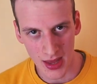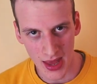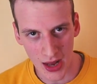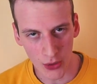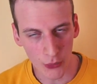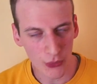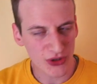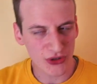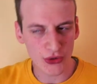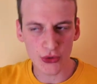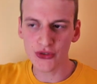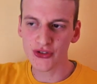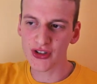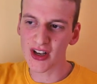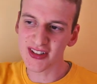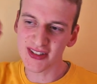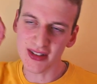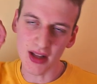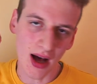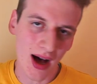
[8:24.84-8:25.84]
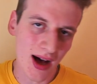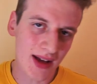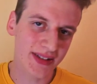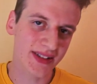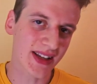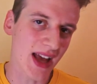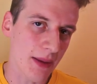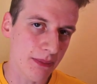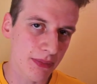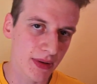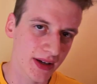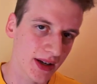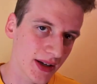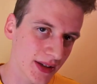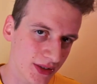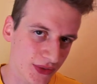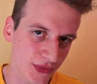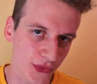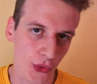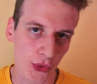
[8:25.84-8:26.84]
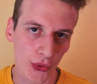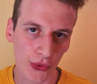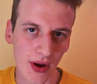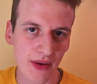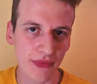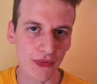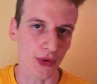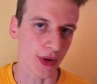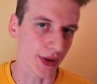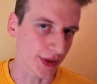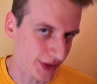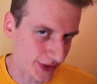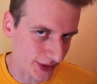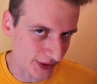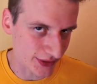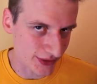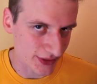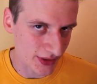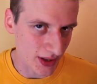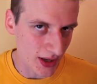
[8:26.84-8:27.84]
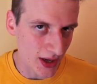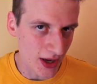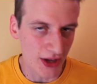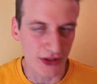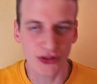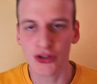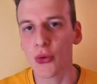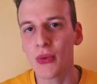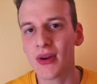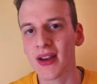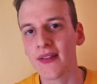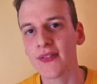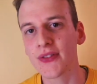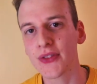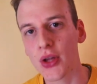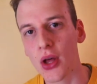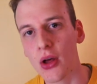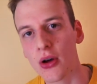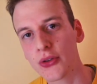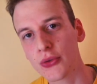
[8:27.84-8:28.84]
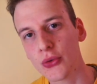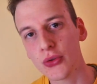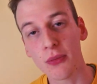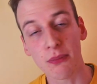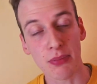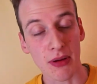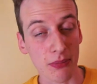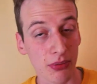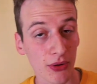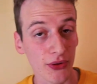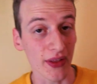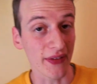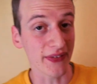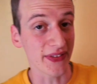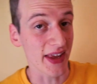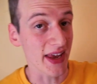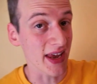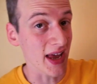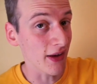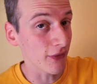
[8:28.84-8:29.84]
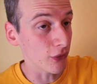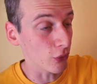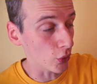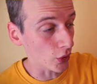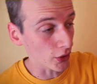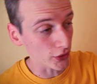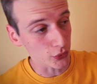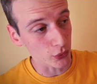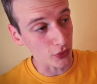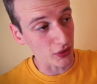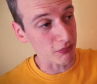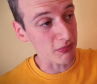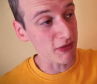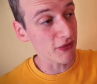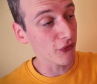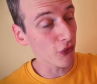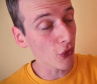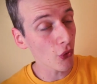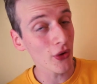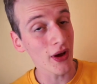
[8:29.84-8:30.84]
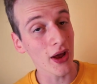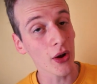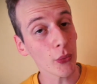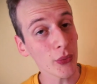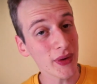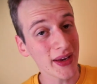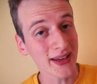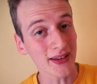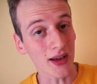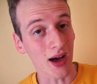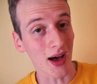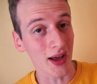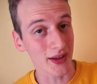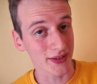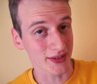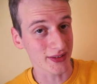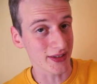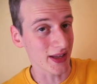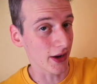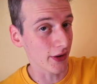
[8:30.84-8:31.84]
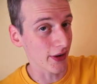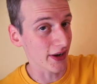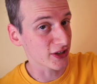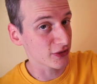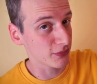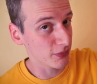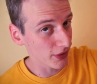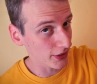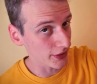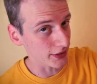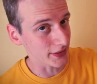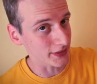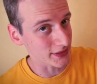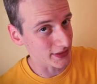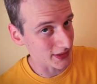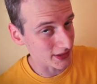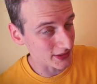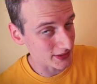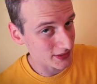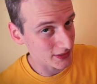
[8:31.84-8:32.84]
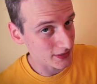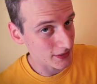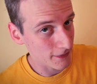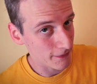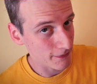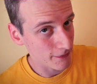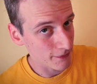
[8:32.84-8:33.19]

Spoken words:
And we should just ask applicants for references, so we can talk to the people that they have worked with before and we can ask their experiences.